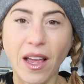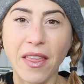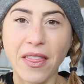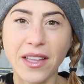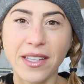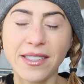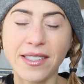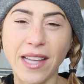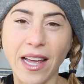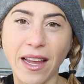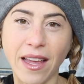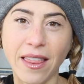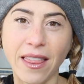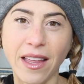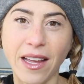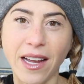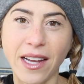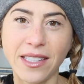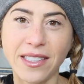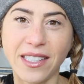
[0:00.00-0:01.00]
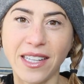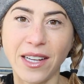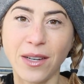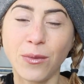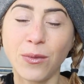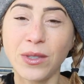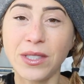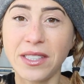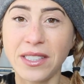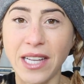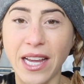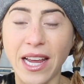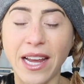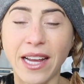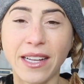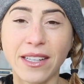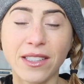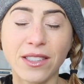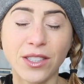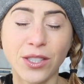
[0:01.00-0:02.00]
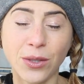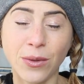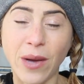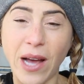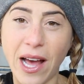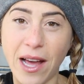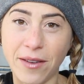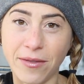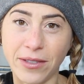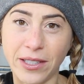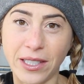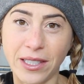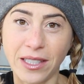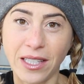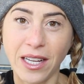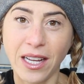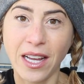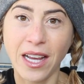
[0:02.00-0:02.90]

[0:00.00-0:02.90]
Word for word: The second thing I did was take two Advil.